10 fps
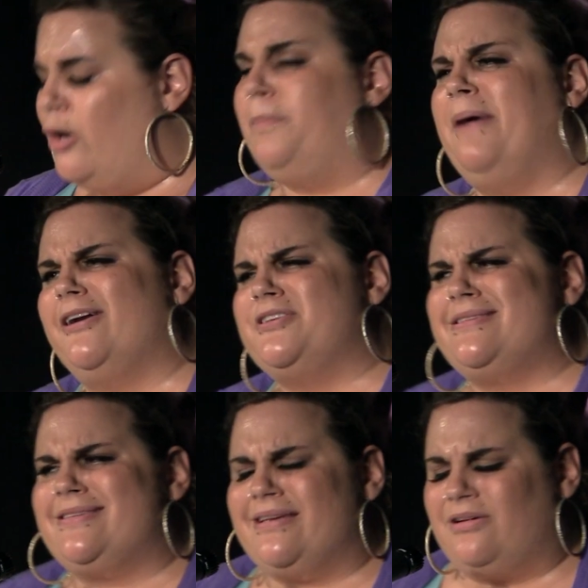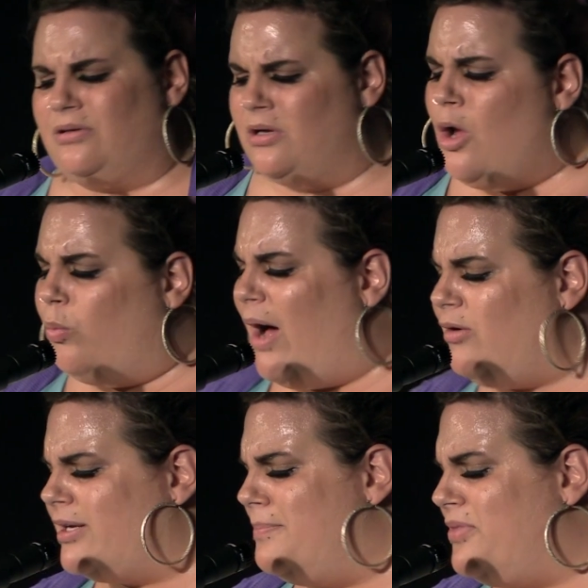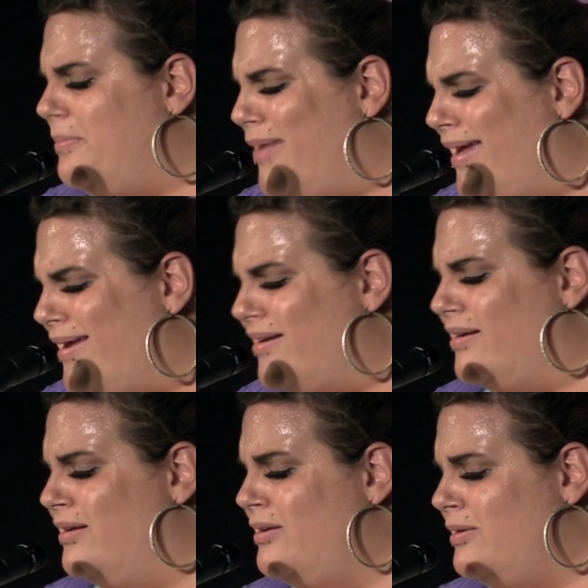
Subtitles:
Or better still, welcome them in.